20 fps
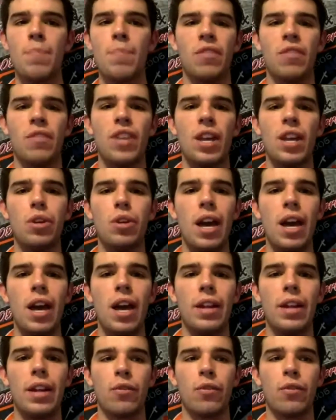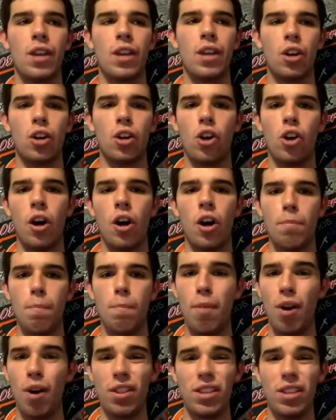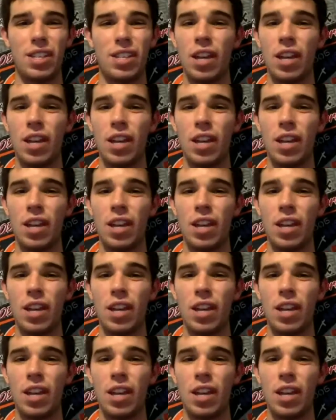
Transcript: if they would not have gone months